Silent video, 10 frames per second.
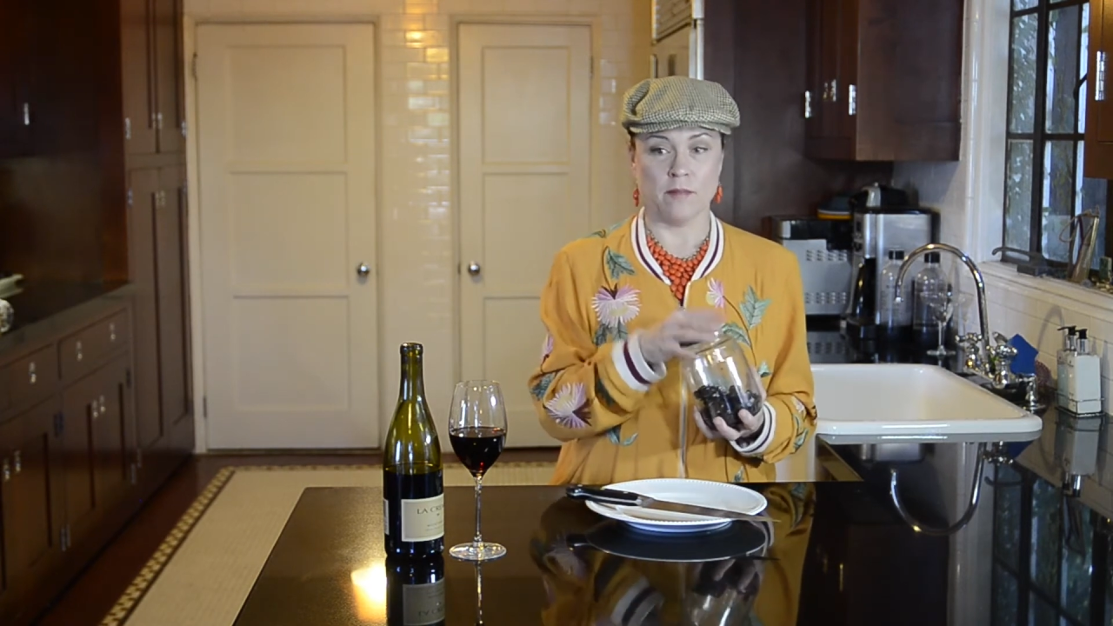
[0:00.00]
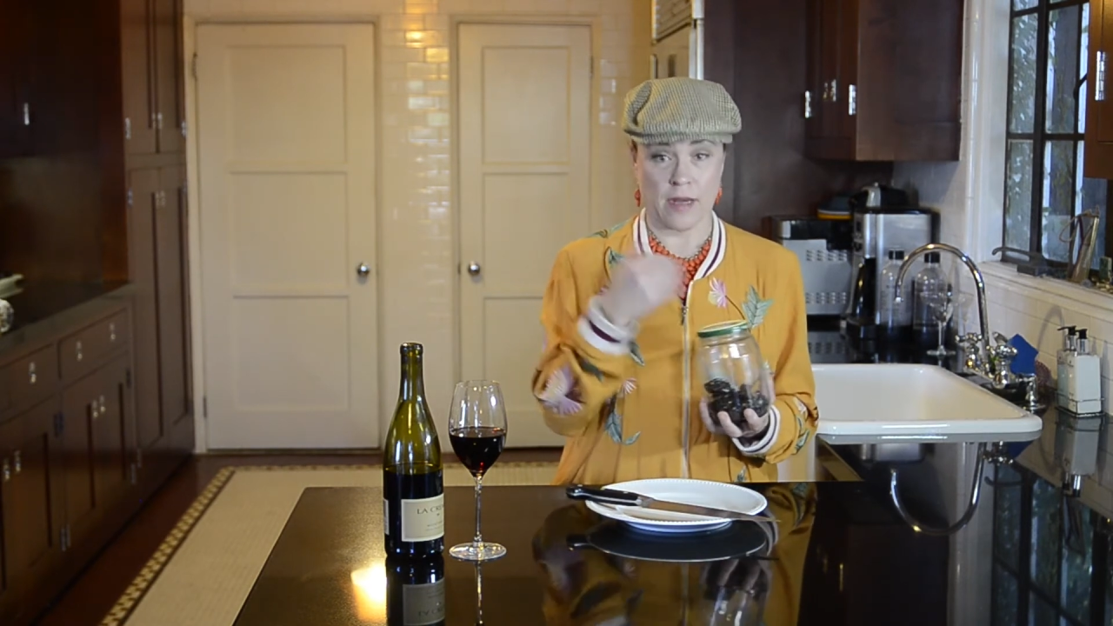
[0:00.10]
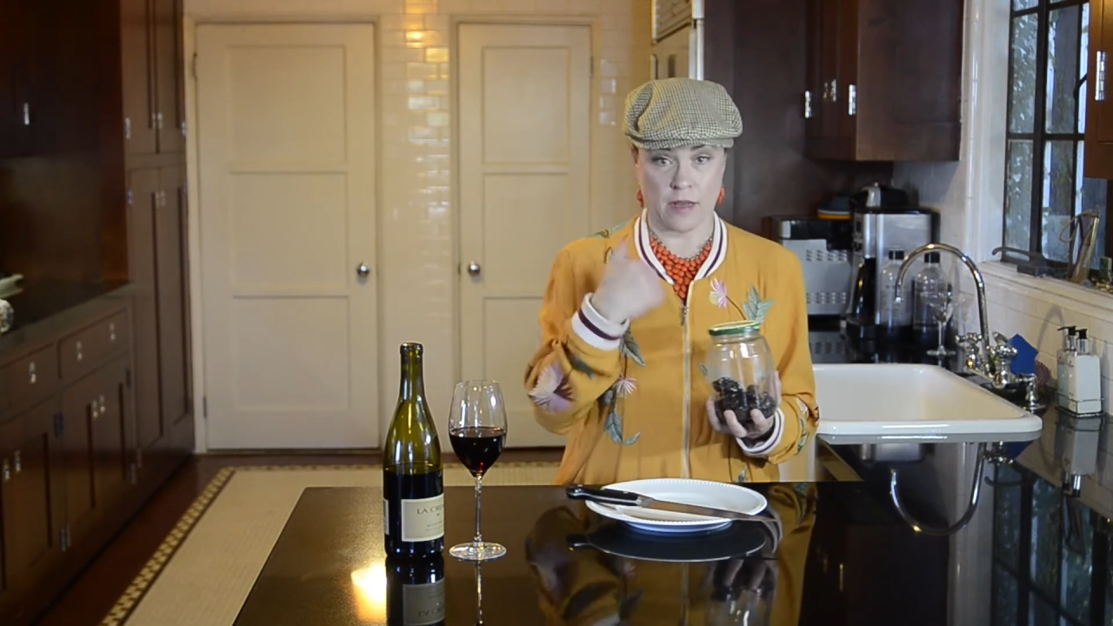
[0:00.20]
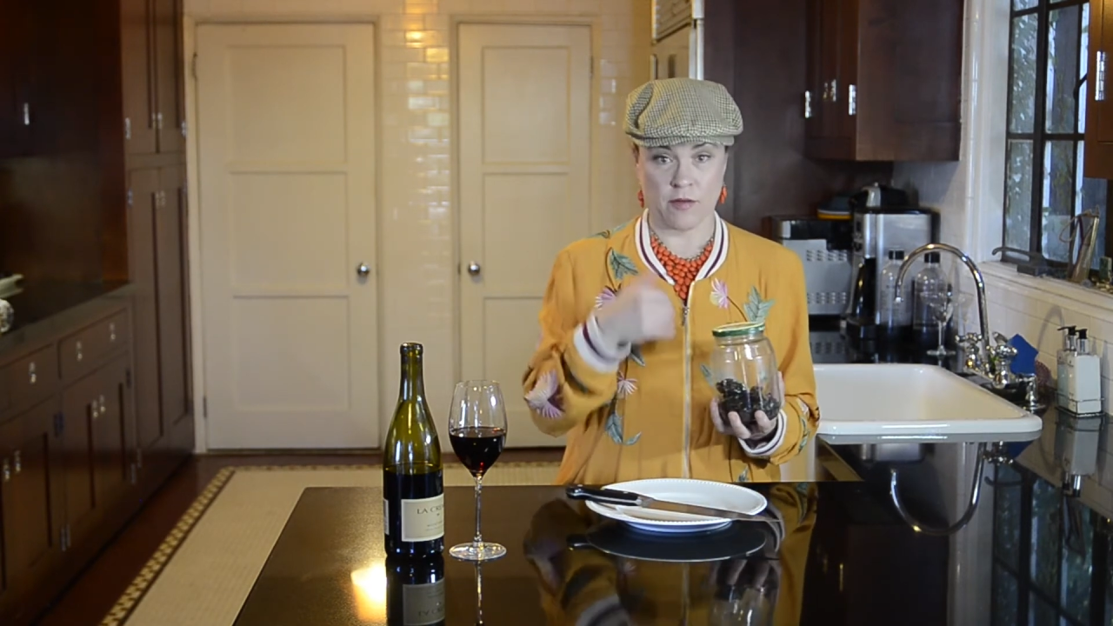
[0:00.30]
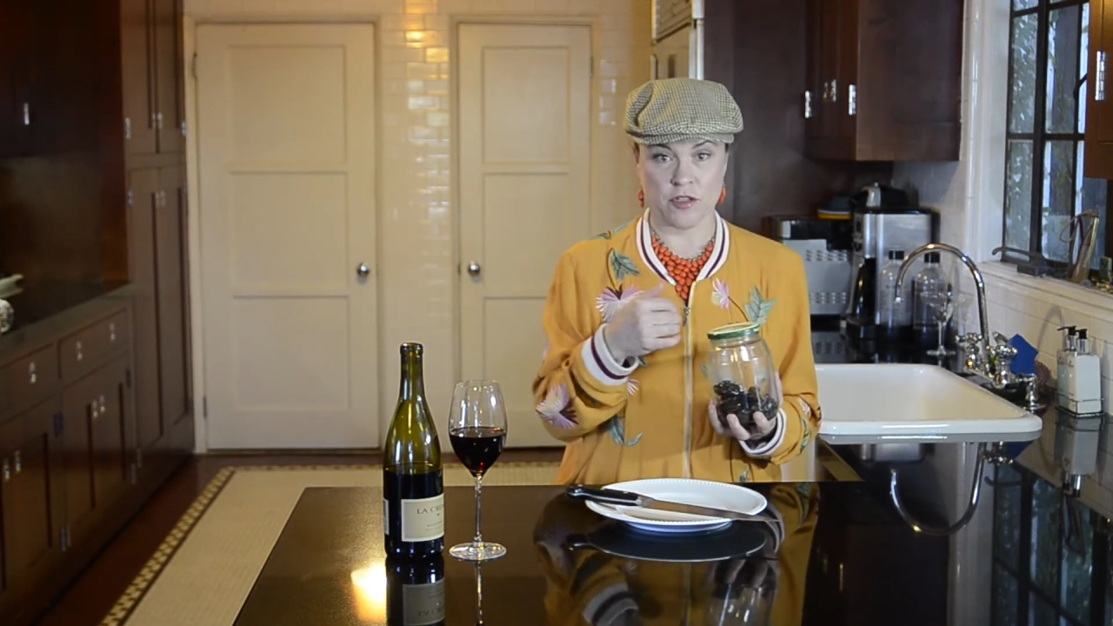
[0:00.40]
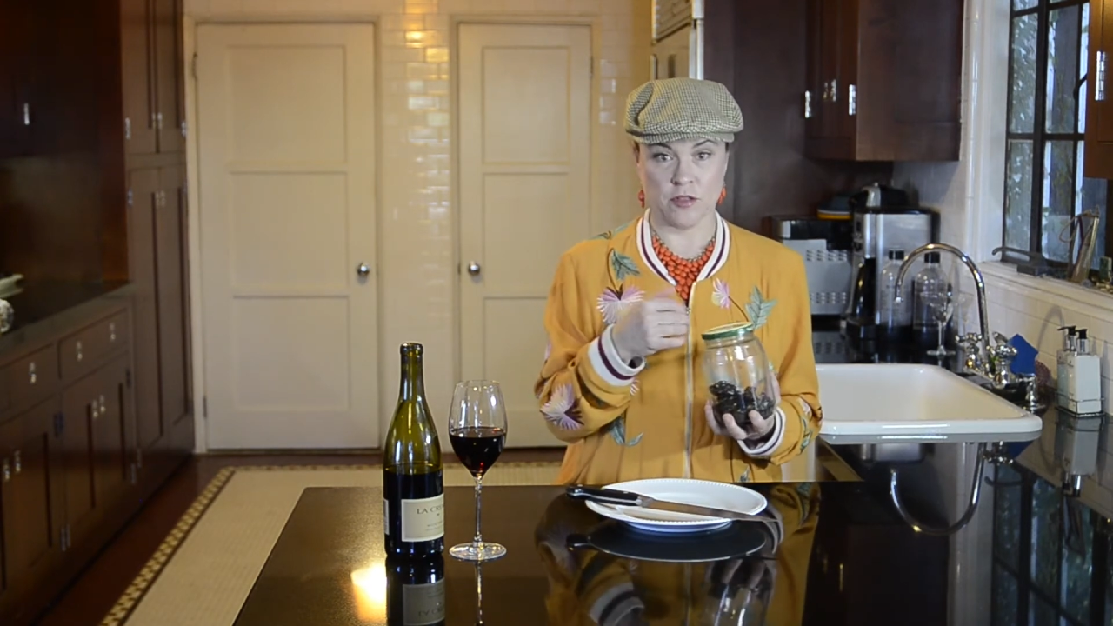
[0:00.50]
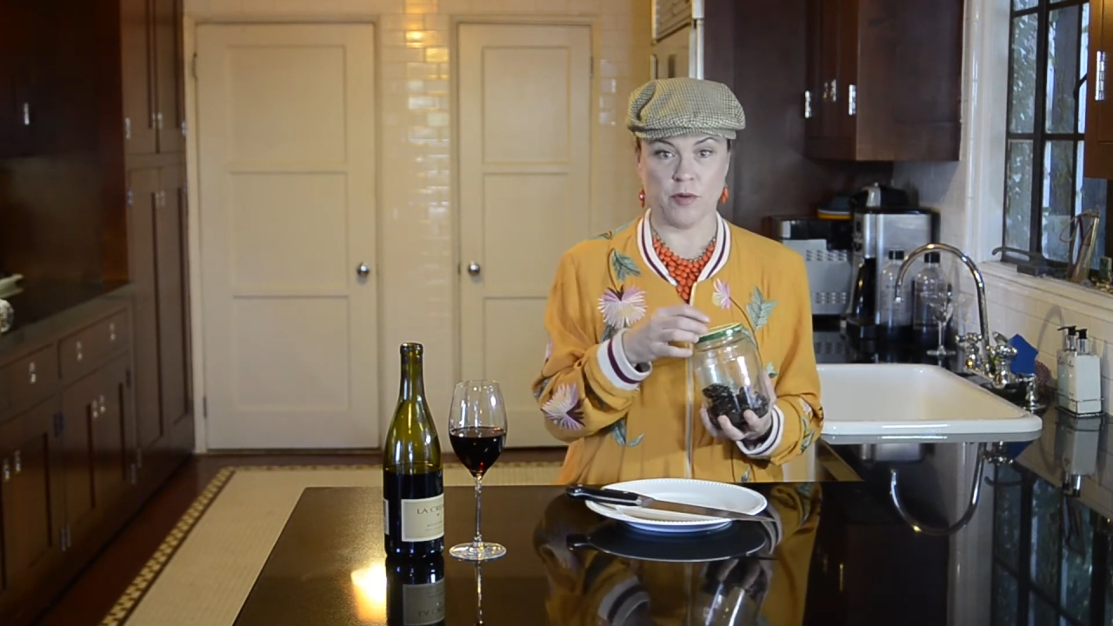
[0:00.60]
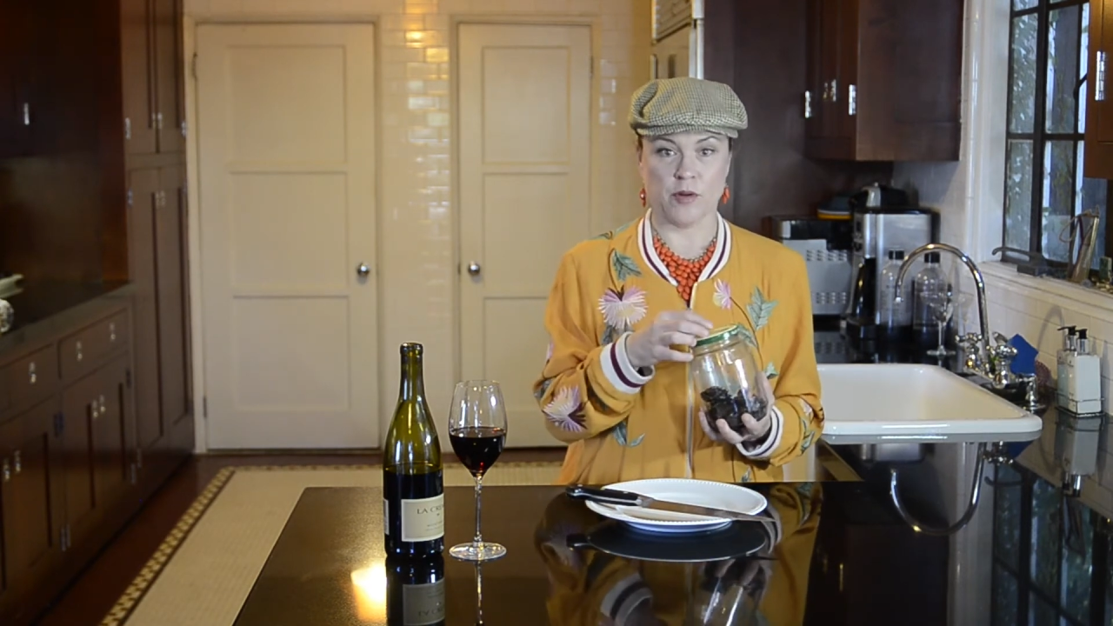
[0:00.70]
My original